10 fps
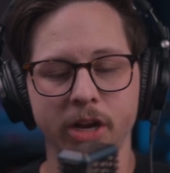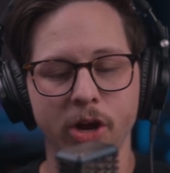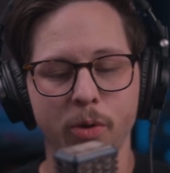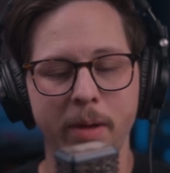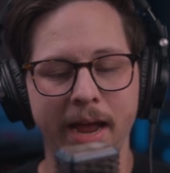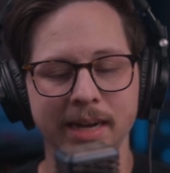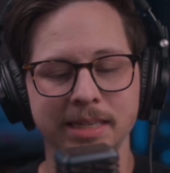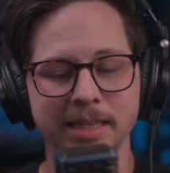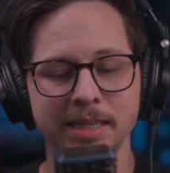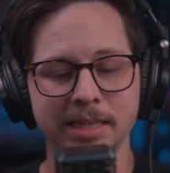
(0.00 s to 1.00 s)
go back
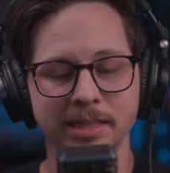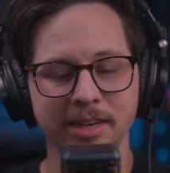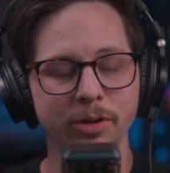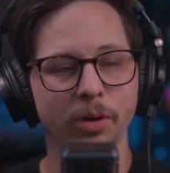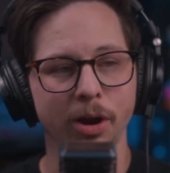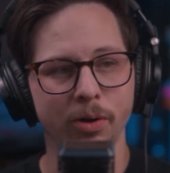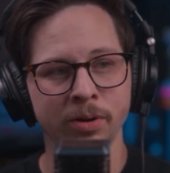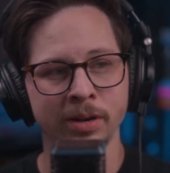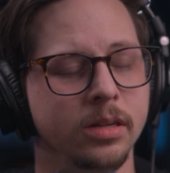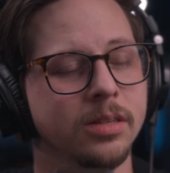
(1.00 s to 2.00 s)
to 0.